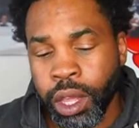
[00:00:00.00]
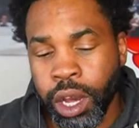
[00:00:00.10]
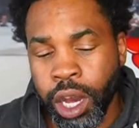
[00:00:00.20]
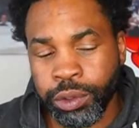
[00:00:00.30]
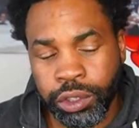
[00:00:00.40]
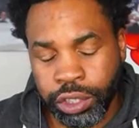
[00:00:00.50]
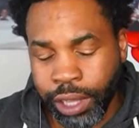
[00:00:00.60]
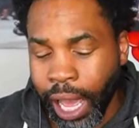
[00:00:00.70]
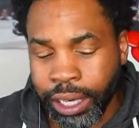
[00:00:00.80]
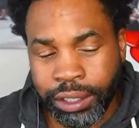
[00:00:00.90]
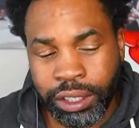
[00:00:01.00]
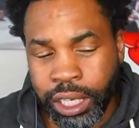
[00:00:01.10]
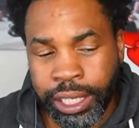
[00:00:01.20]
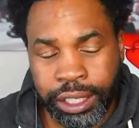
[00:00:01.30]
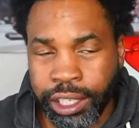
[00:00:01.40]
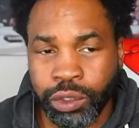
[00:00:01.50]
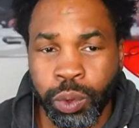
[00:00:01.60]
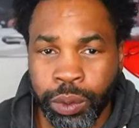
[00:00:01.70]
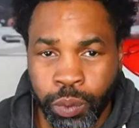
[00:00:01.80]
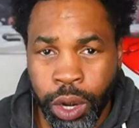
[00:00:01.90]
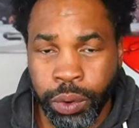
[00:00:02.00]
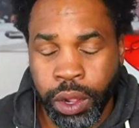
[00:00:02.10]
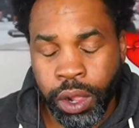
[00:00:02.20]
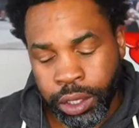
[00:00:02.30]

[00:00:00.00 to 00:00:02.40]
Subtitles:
Stylistically, it just wouldn't work.